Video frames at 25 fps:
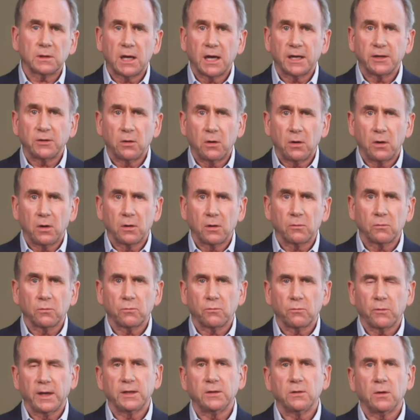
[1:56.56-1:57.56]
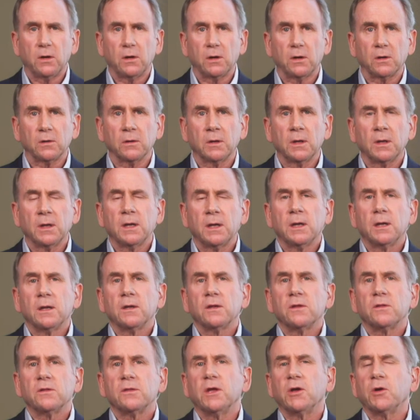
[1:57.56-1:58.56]
LiDAR, radar,
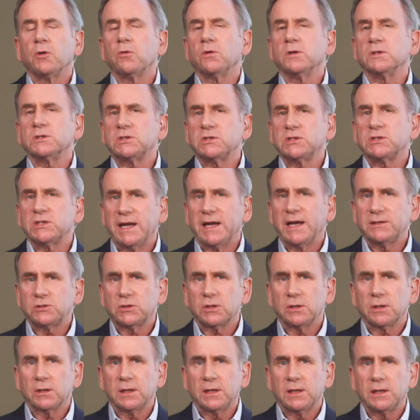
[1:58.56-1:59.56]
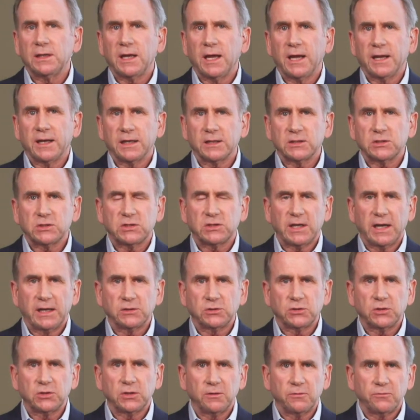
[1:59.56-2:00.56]
that are essentially an
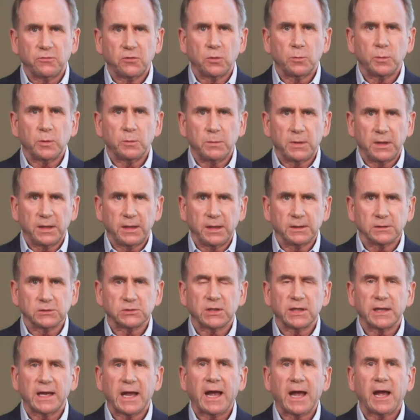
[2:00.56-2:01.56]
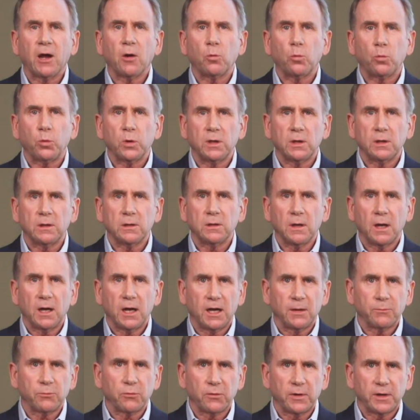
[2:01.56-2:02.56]
extension of human beings and how we
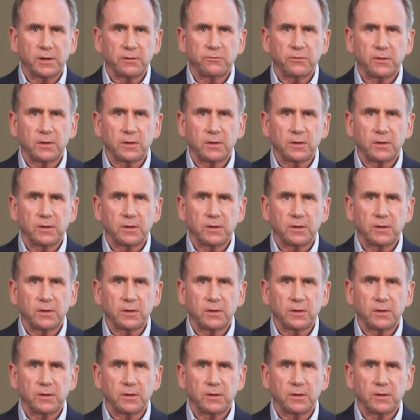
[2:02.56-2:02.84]
operate a